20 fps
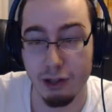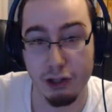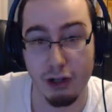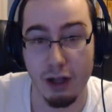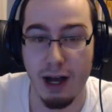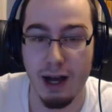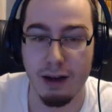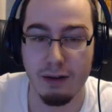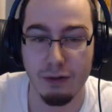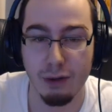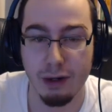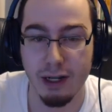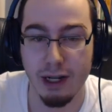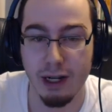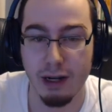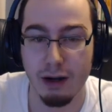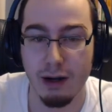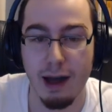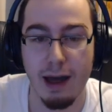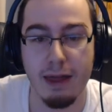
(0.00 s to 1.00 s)
July of one
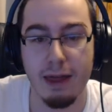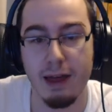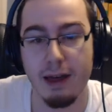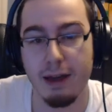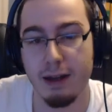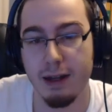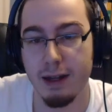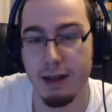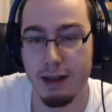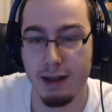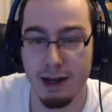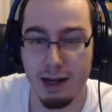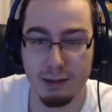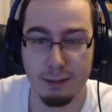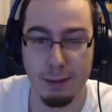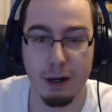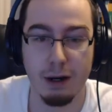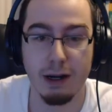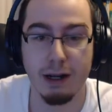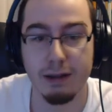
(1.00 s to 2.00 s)
year, and then the
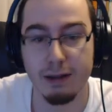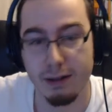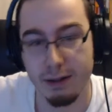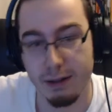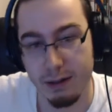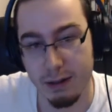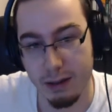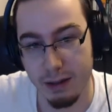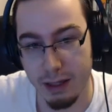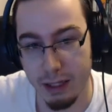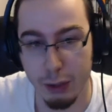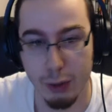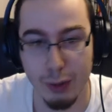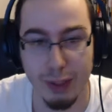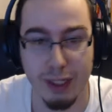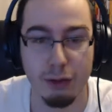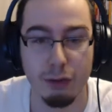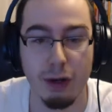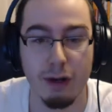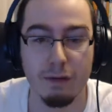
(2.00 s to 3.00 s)
next part is
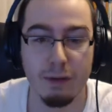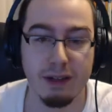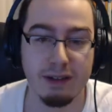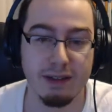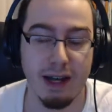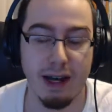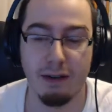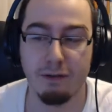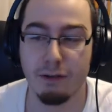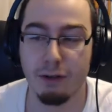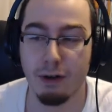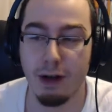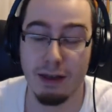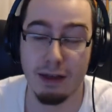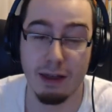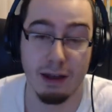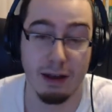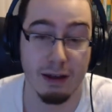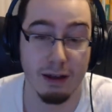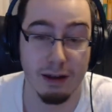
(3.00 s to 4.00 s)
literally 12 months after.
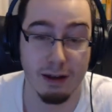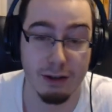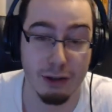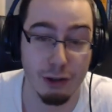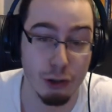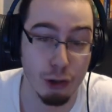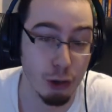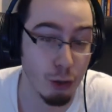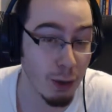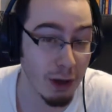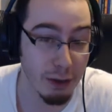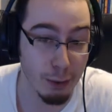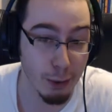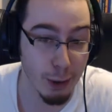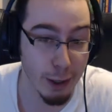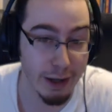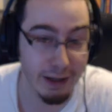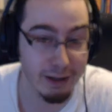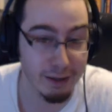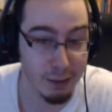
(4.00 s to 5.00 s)
I think a 2-month
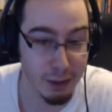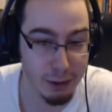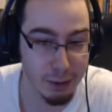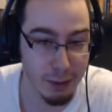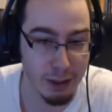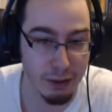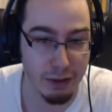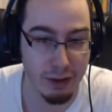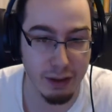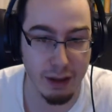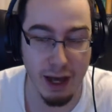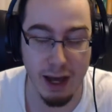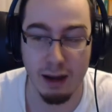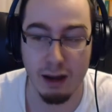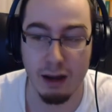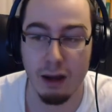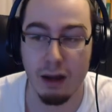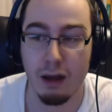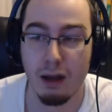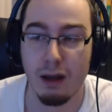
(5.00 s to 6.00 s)
break is much better than
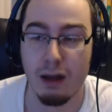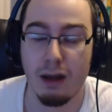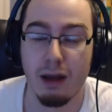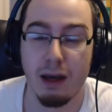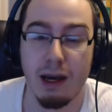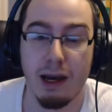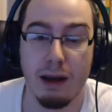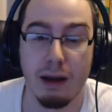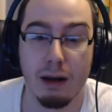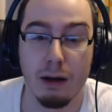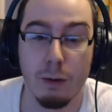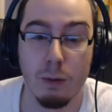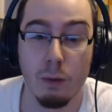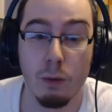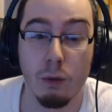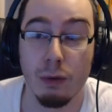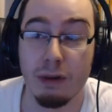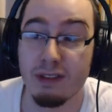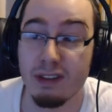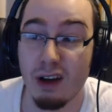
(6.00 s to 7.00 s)
that.
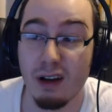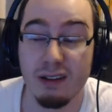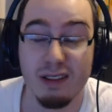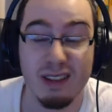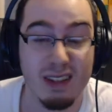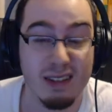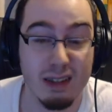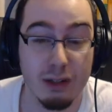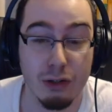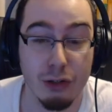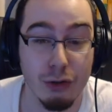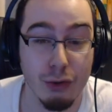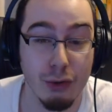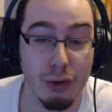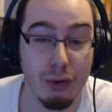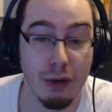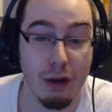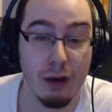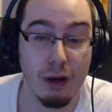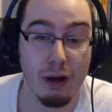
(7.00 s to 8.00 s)
And we saw in season
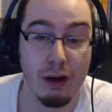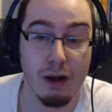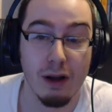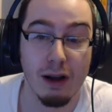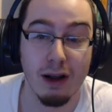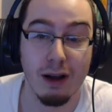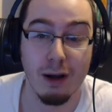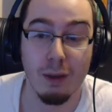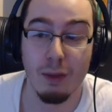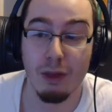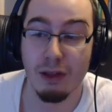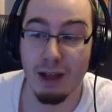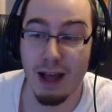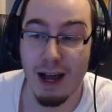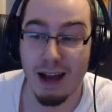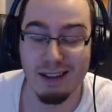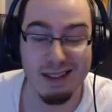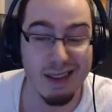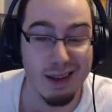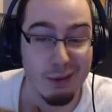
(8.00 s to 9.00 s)
2, the
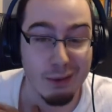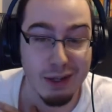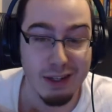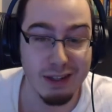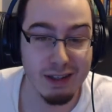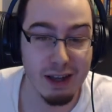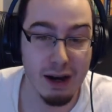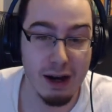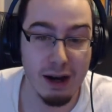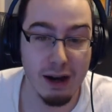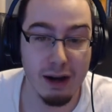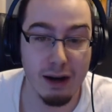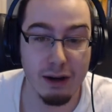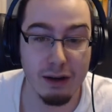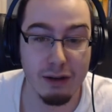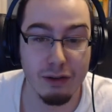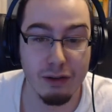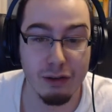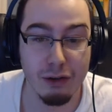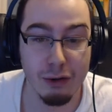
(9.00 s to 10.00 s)
last thing we
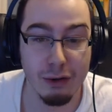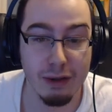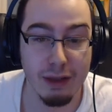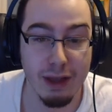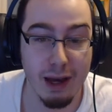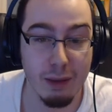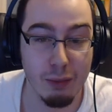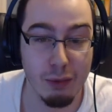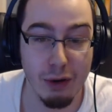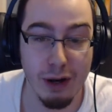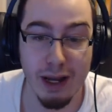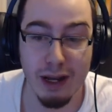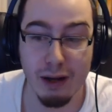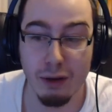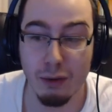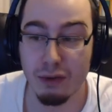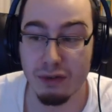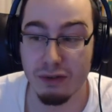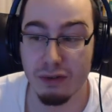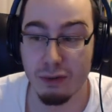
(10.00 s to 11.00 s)
saw during that
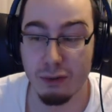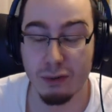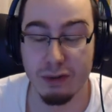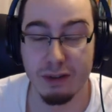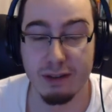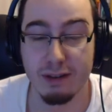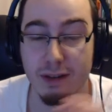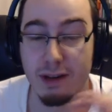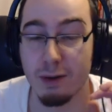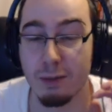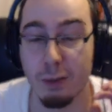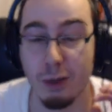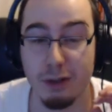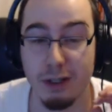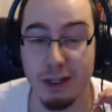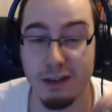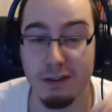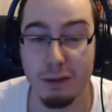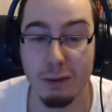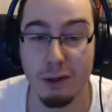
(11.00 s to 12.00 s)
break was
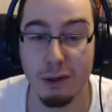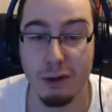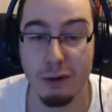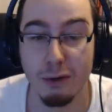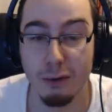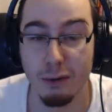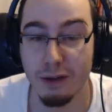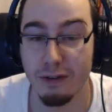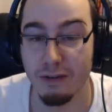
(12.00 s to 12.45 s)
unbelievable.